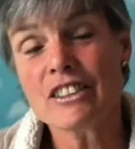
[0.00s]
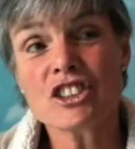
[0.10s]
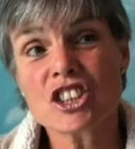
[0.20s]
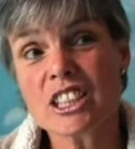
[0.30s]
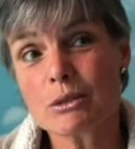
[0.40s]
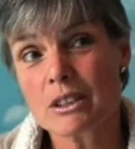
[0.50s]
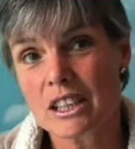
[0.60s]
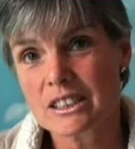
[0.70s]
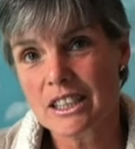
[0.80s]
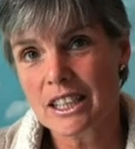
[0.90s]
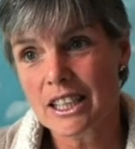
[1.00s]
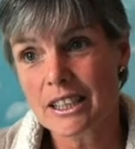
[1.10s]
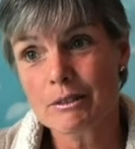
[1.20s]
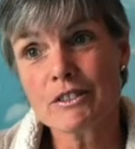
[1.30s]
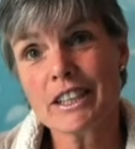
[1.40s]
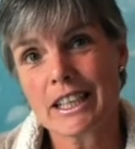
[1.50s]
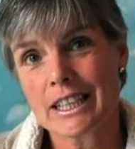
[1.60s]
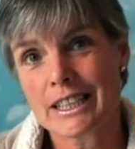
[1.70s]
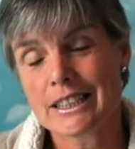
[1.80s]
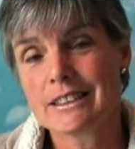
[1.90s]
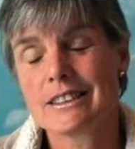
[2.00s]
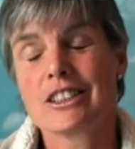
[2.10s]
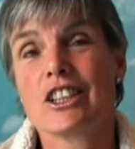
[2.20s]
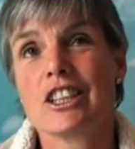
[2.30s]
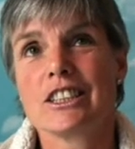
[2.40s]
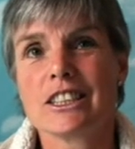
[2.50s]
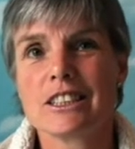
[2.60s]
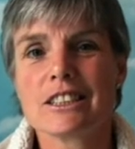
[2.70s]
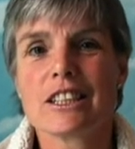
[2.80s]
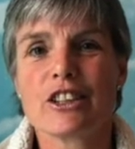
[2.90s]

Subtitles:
and the sheets were nice and clean. It was very clean and tidy. So.